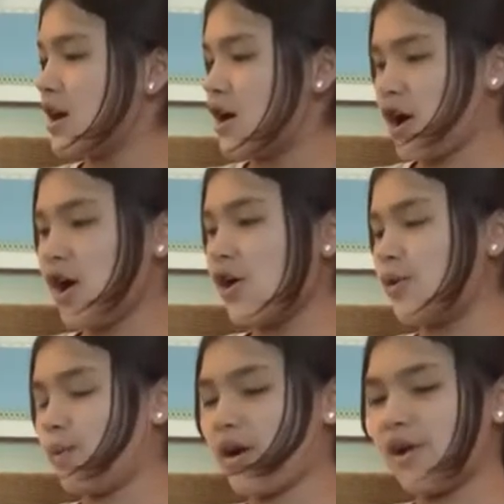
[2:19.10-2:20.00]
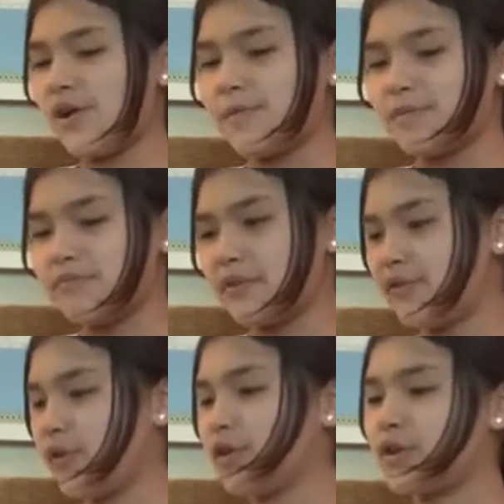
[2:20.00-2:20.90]
Oh, well,
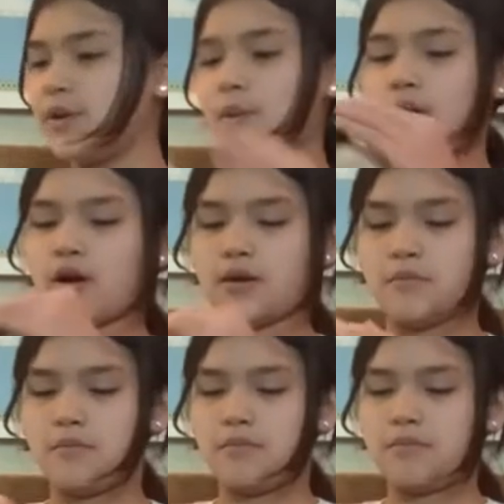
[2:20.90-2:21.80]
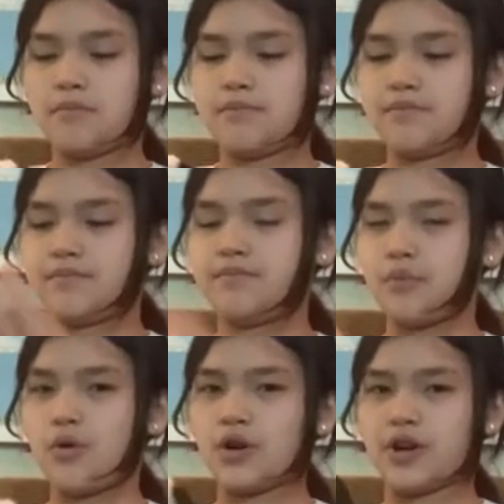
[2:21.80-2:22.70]
before you were
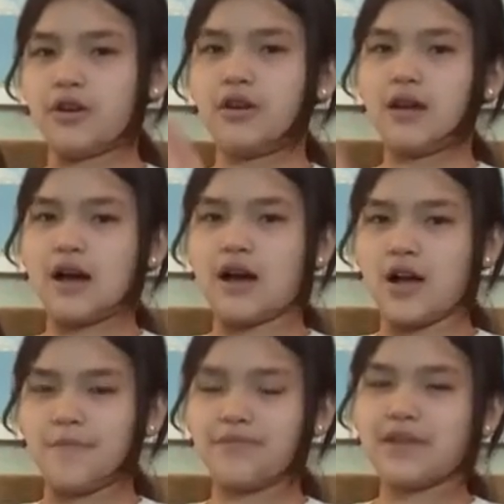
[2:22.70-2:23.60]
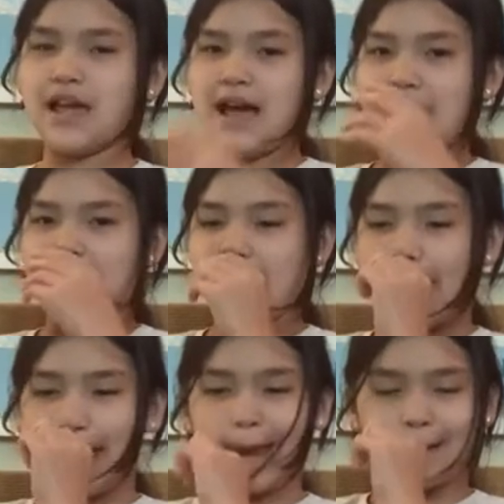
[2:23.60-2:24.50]
born,
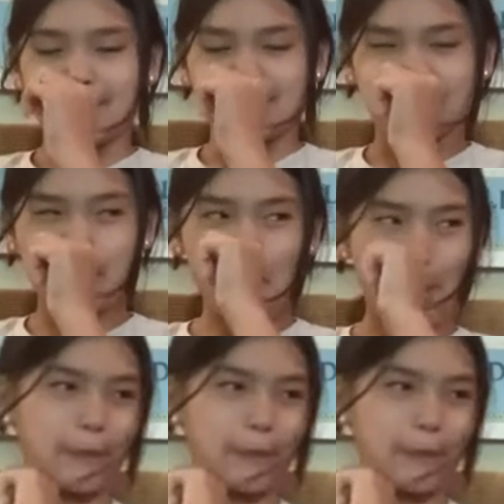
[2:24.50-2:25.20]
I knew a